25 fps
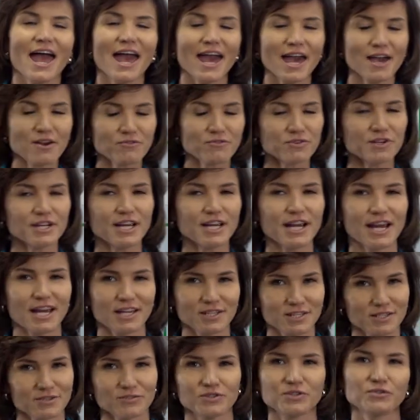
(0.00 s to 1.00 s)
Every
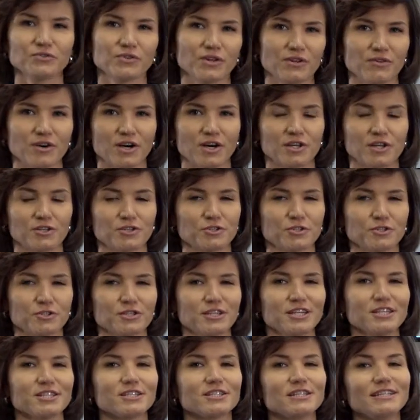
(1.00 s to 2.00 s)

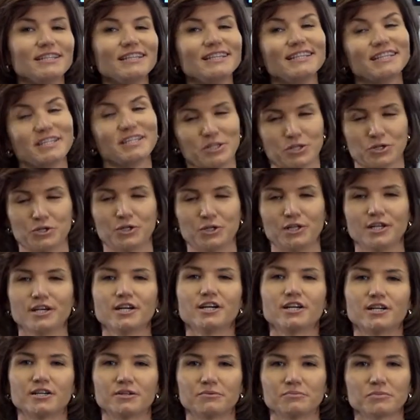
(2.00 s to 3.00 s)
S7-1200 is literally
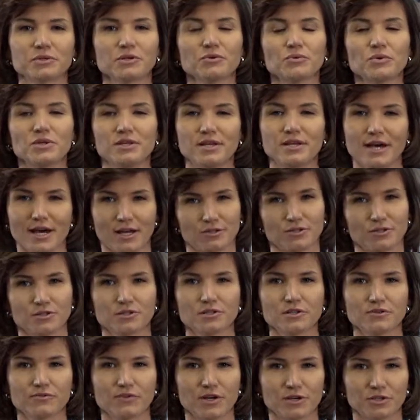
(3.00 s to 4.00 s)
armed with
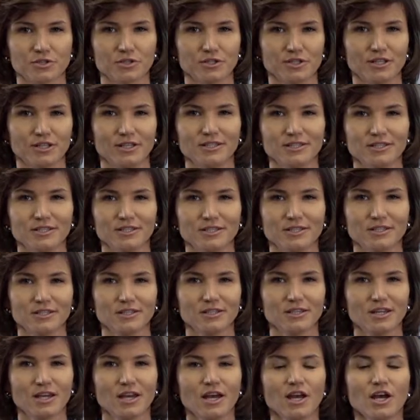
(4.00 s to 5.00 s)
diagnostic functionality.
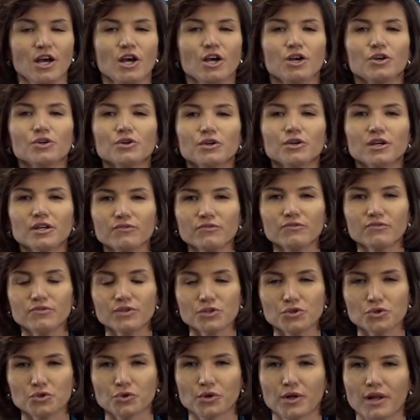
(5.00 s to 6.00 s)
You can
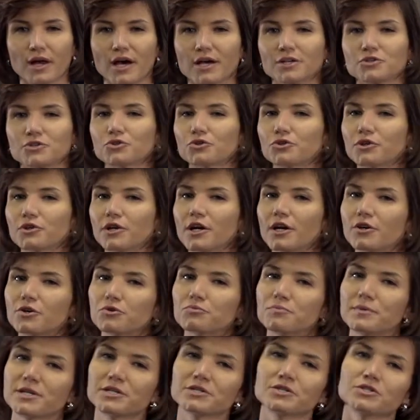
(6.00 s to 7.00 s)
visualize your error
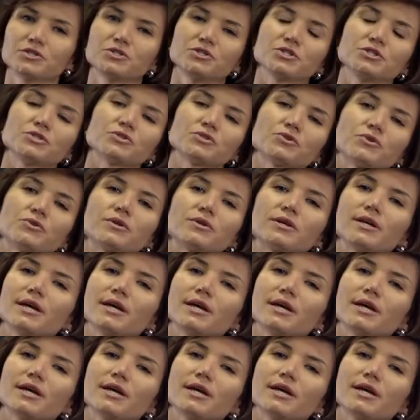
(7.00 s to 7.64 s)
messages on the